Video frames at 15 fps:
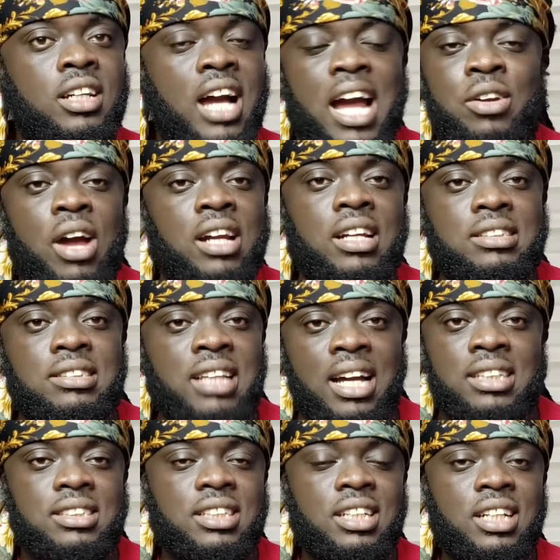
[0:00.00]
I don't
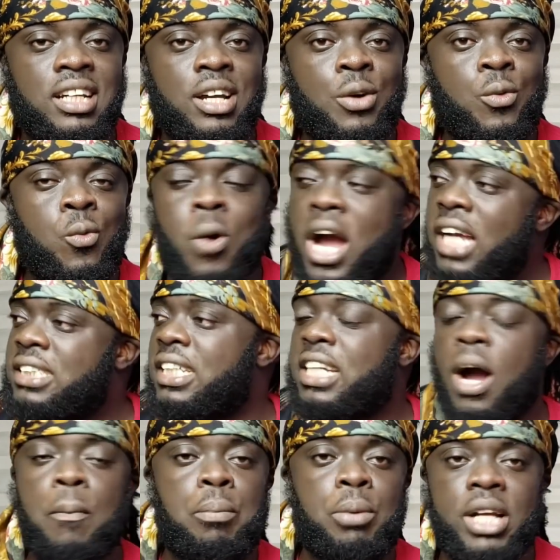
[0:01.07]
understand why she
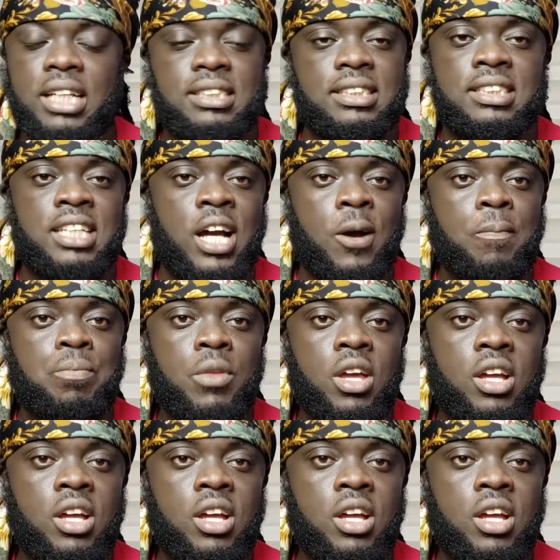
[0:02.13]
can't put that thing down.